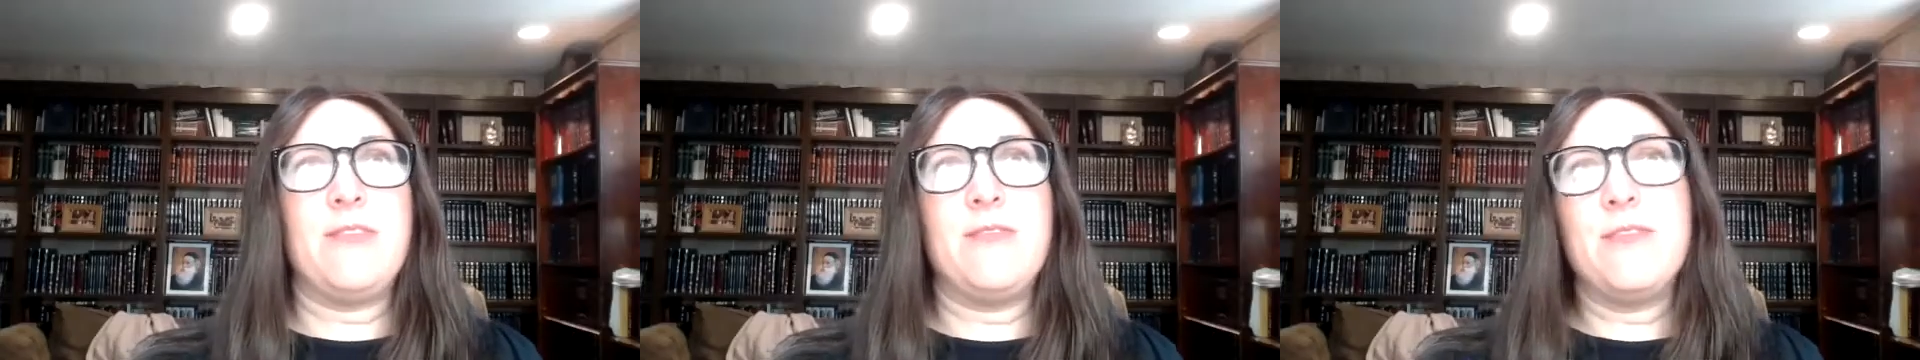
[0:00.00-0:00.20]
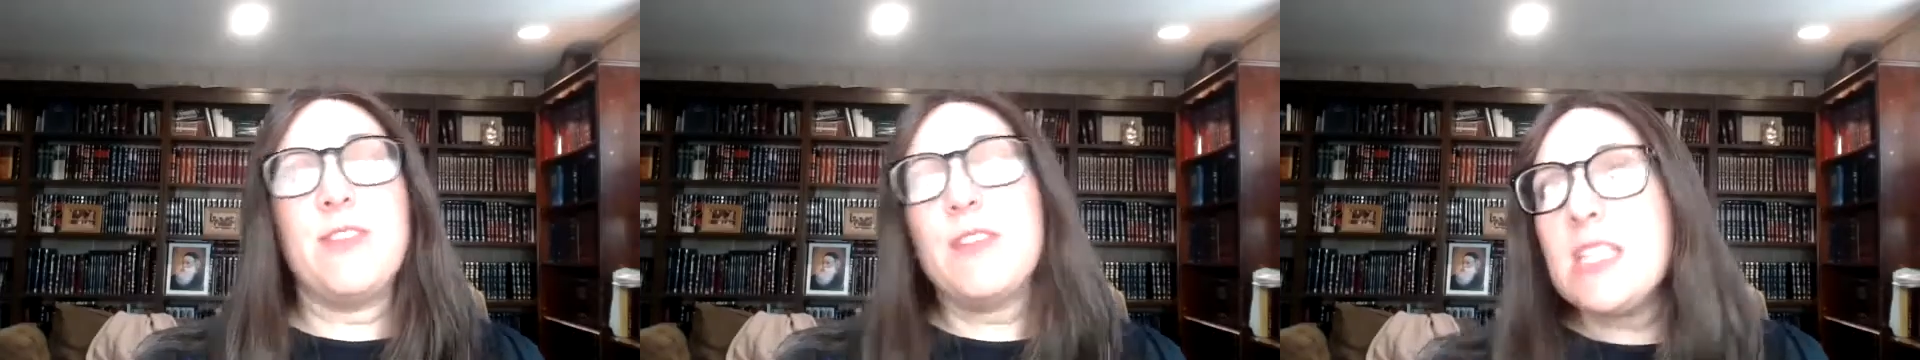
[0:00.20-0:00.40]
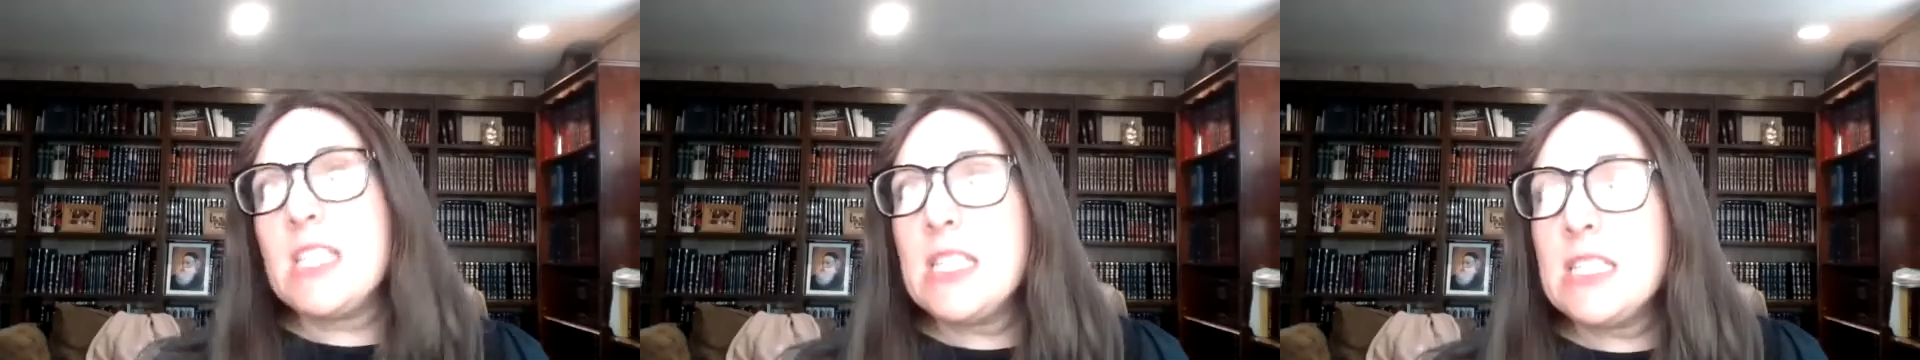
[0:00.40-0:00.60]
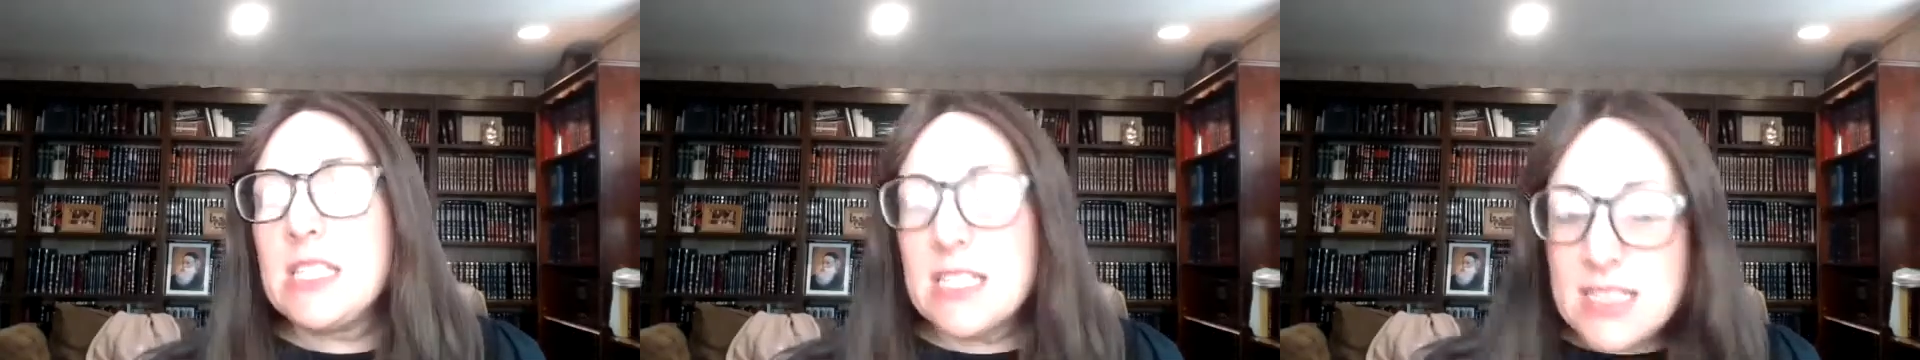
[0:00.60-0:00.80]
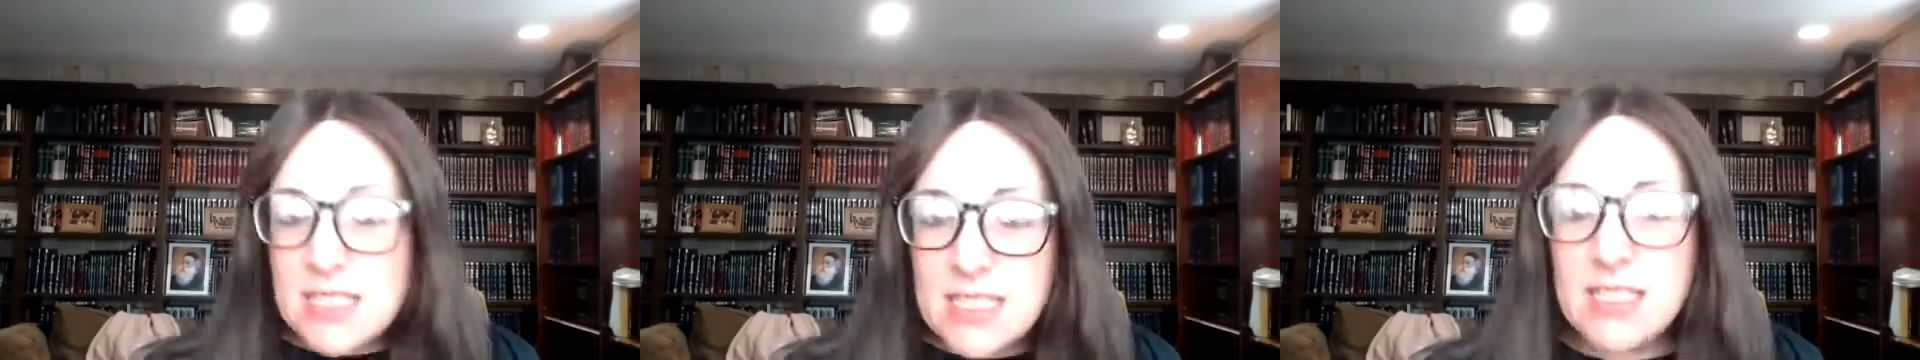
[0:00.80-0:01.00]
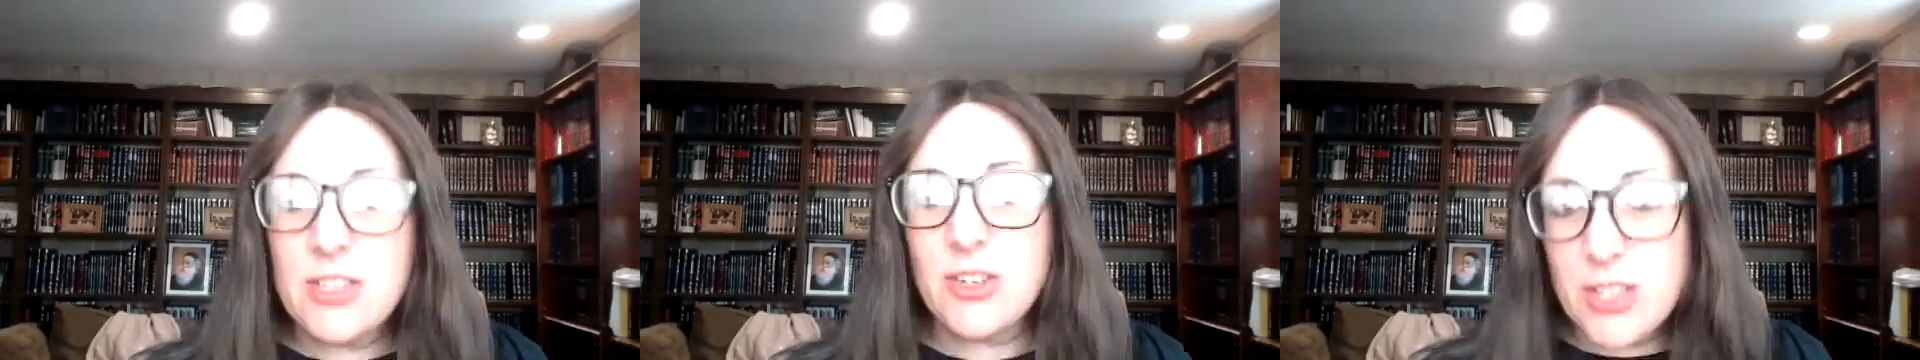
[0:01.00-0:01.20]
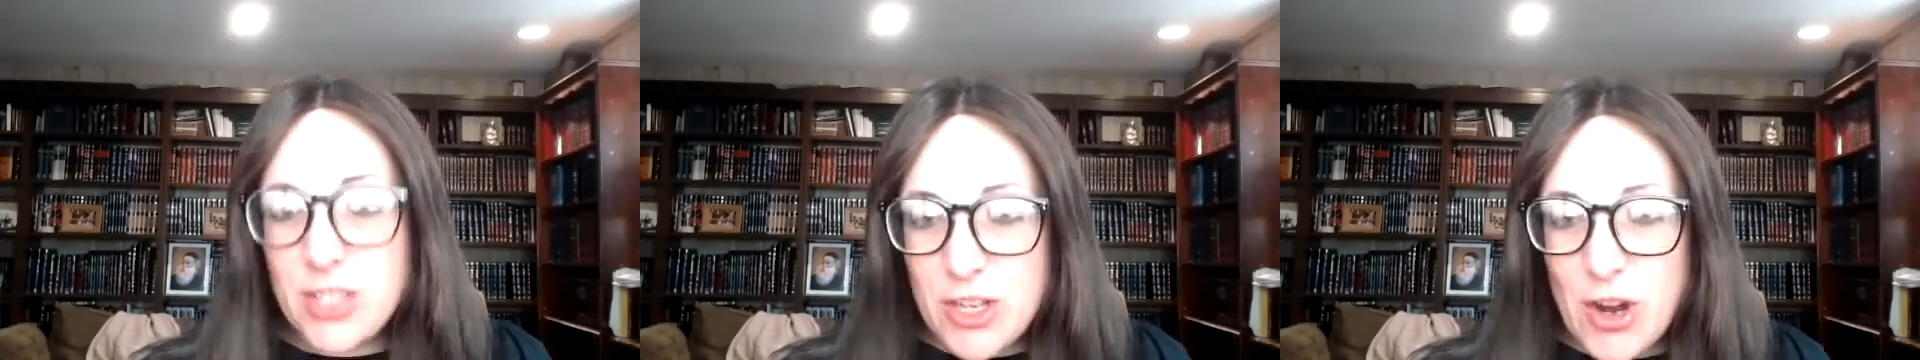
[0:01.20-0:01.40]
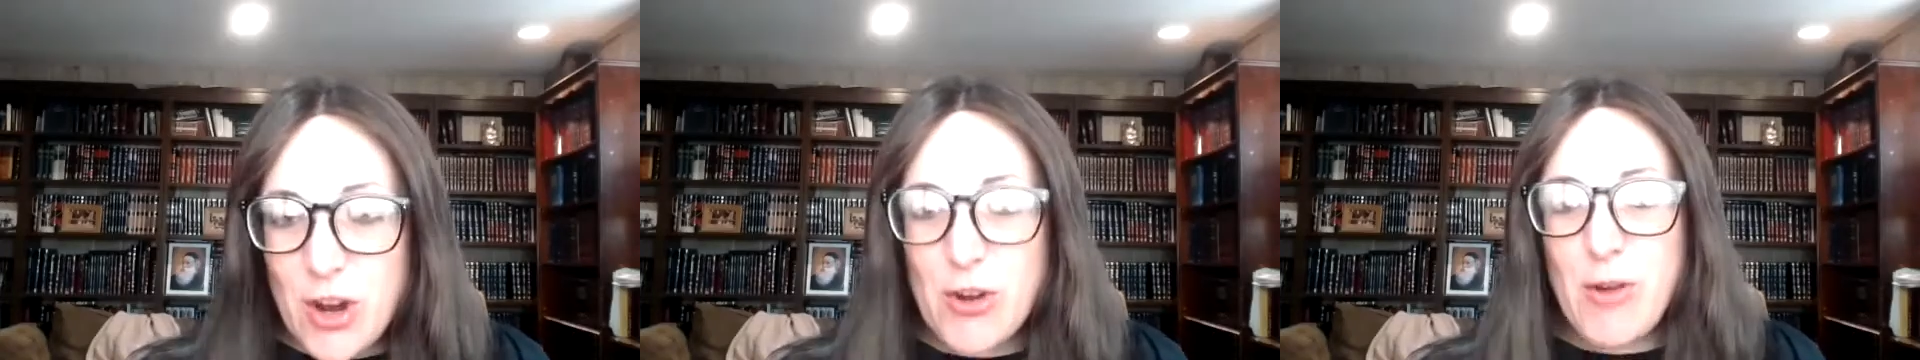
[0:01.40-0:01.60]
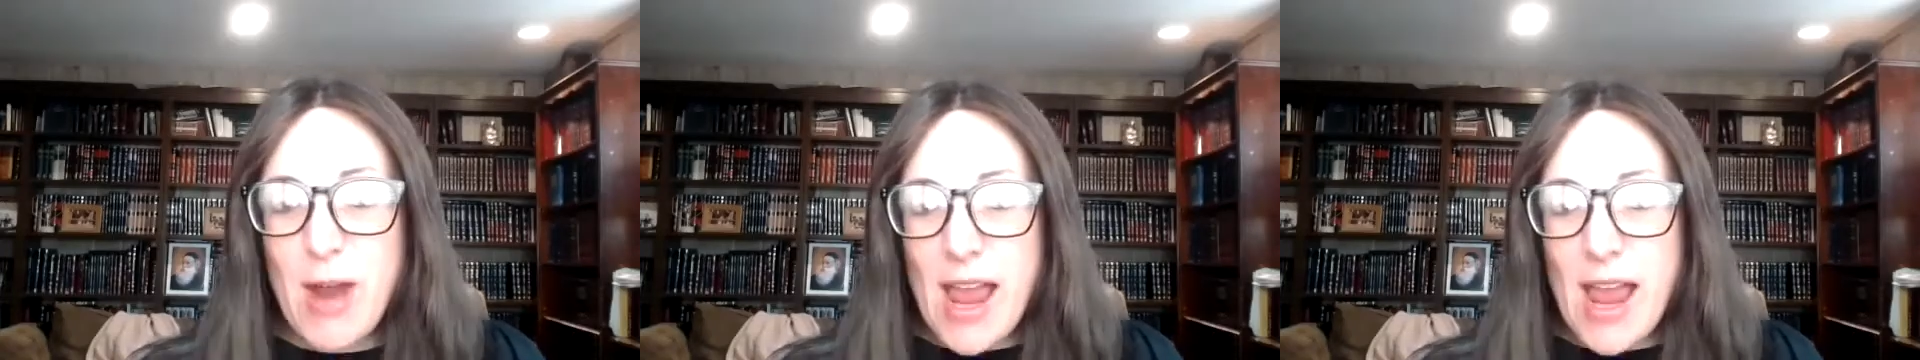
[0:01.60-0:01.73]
15, 16 years ago